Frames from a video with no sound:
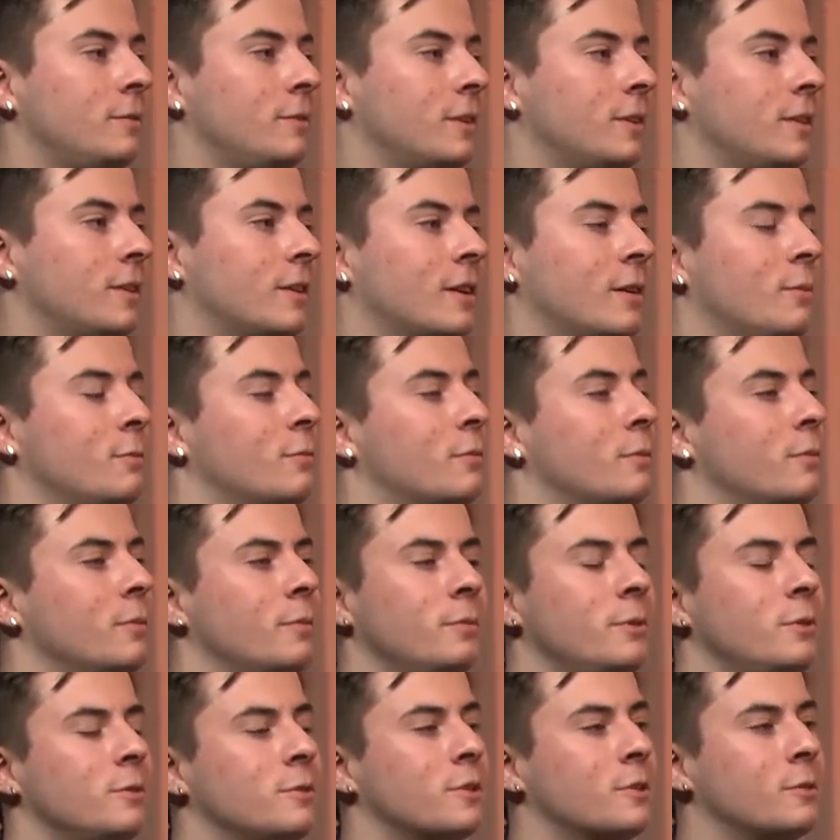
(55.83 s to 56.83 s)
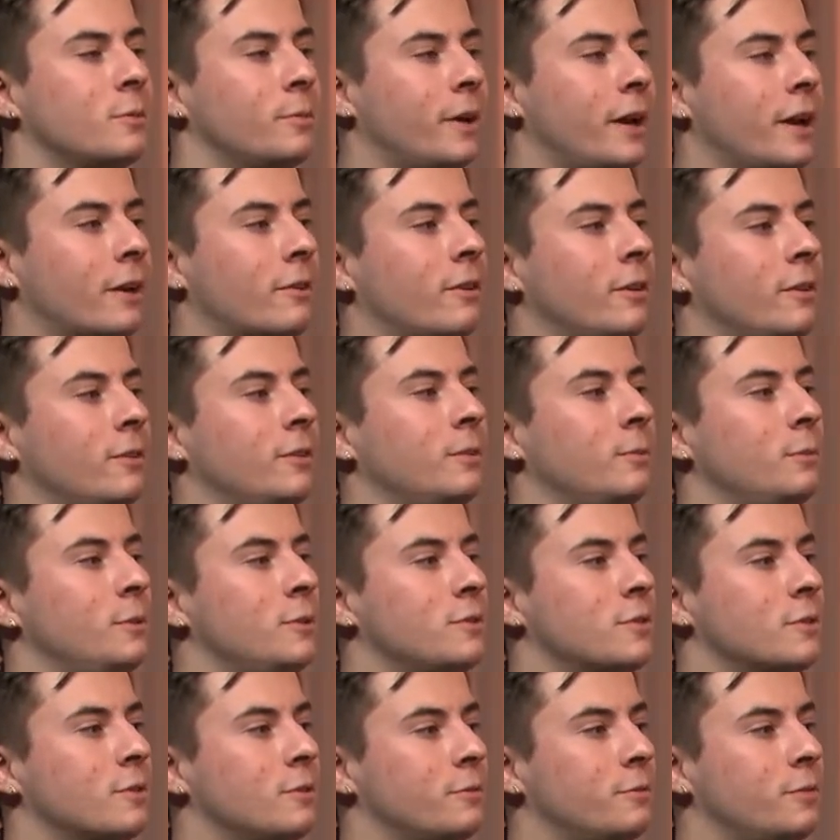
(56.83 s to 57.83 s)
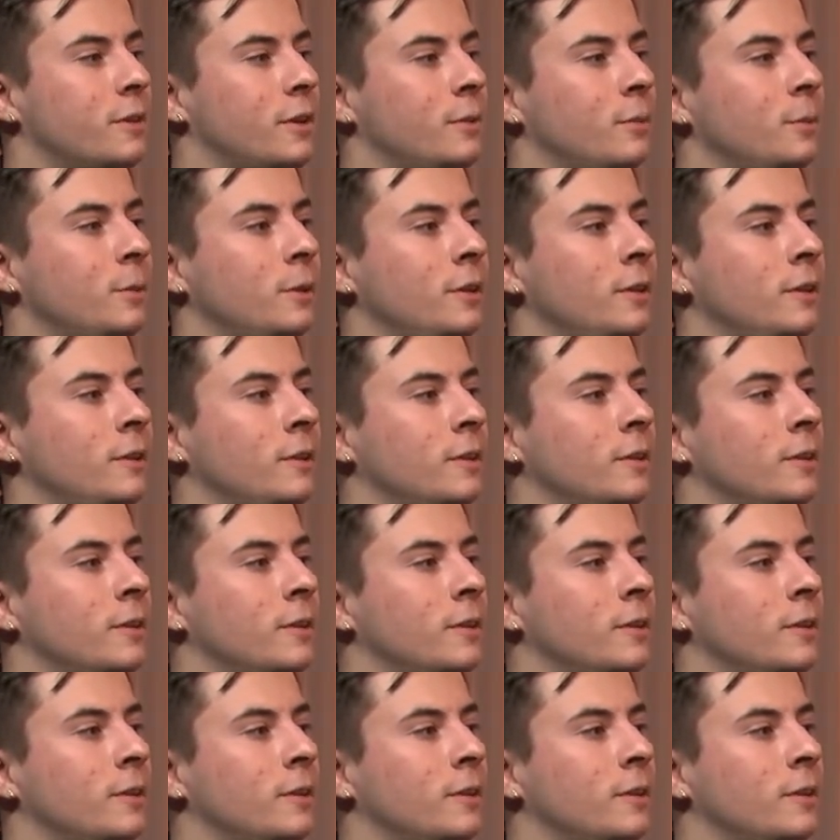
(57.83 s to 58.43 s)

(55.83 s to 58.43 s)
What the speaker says: I come from a musical background, a musical family.